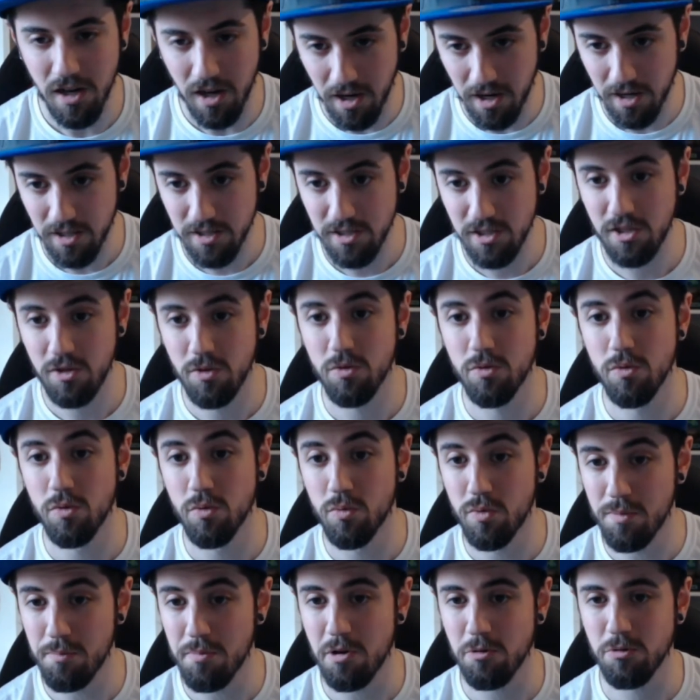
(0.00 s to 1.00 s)
a new
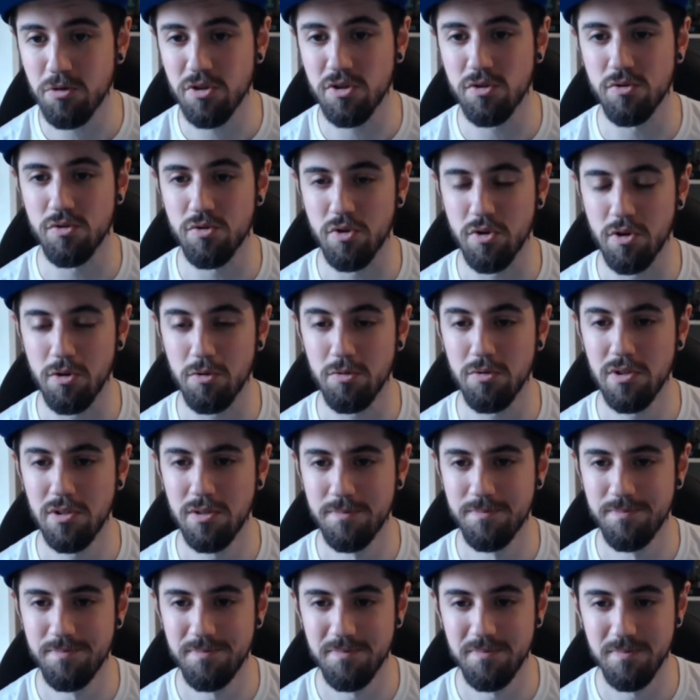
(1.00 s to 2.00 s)
remote control,
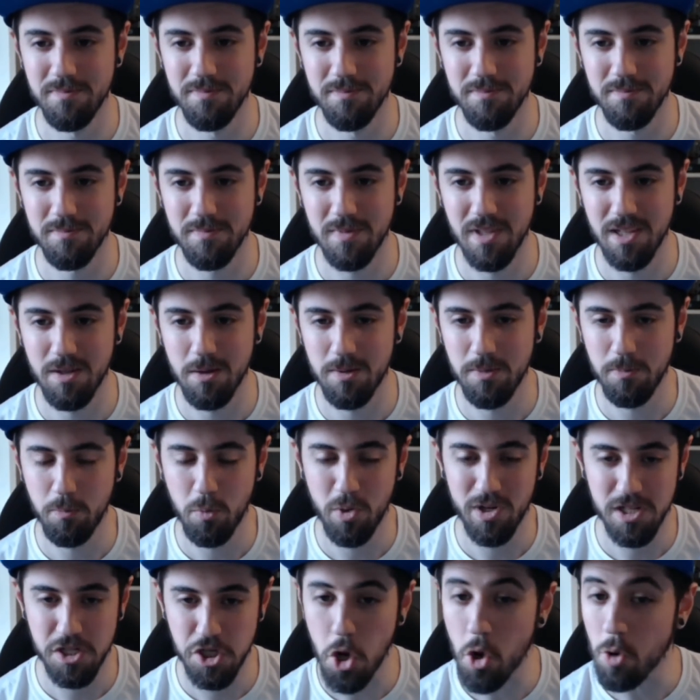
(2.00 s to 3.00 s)

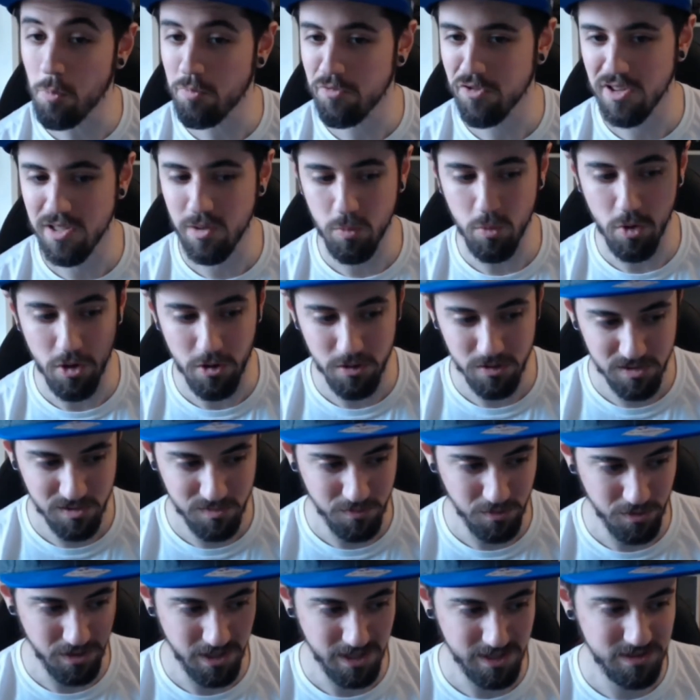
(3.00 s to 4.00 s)
which hopefully works
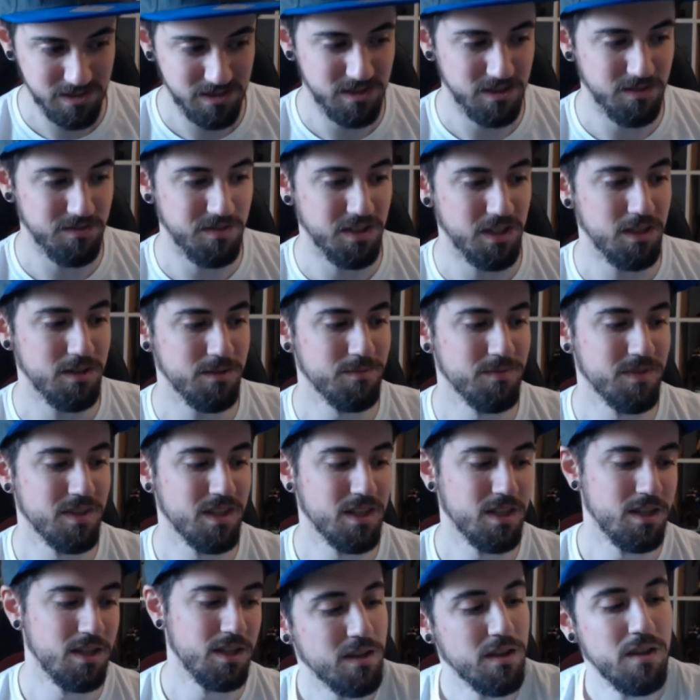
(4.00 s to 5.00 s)
for that TV.
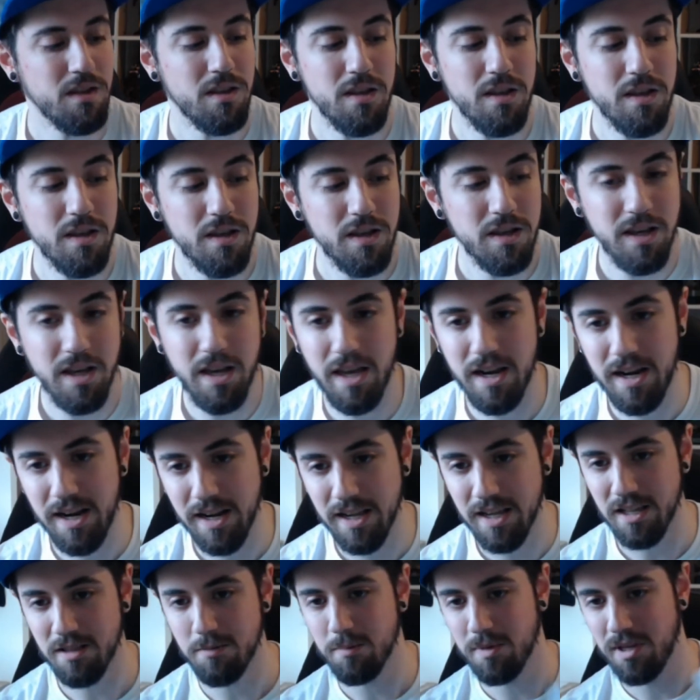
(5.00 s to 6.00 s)
And I
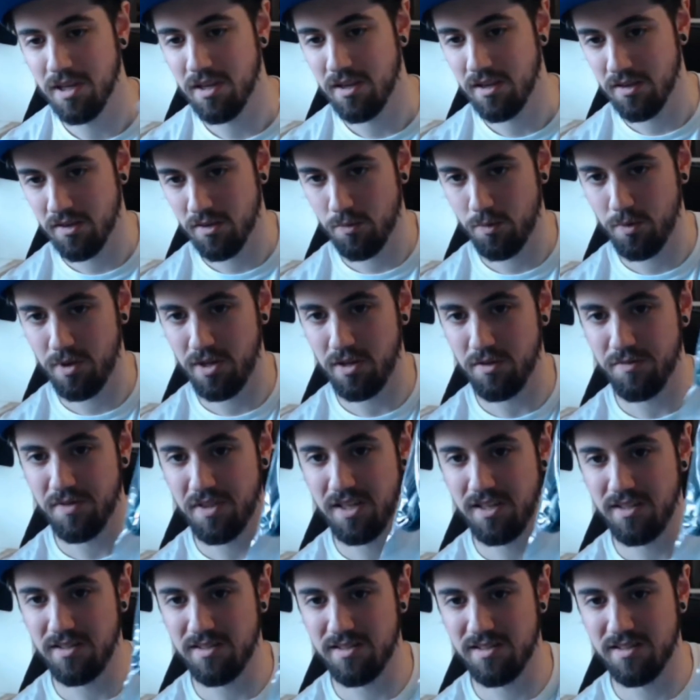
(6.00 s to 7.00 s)
got me 3 of
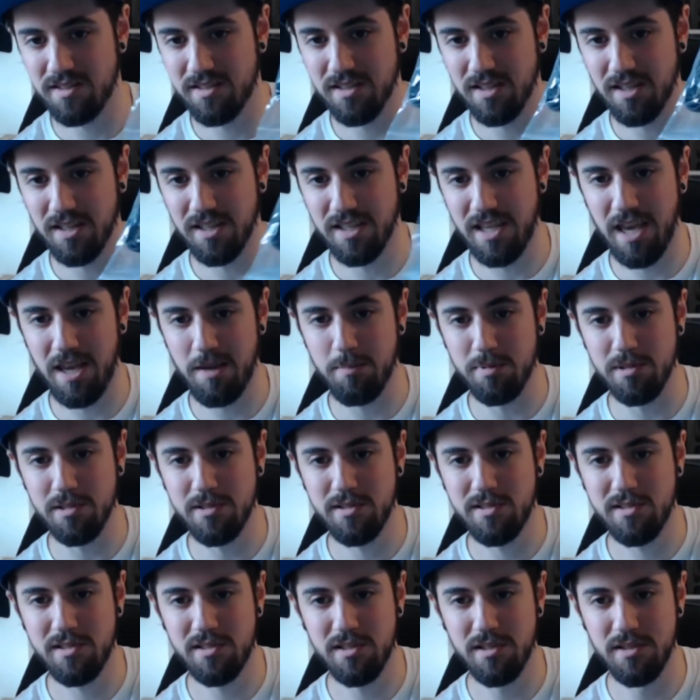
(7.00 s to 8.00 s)
these
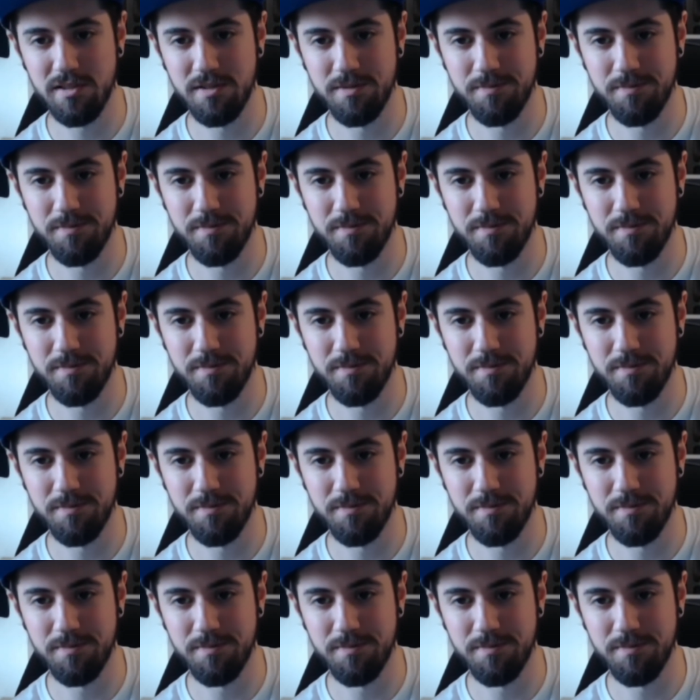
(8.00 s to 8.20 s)
cables.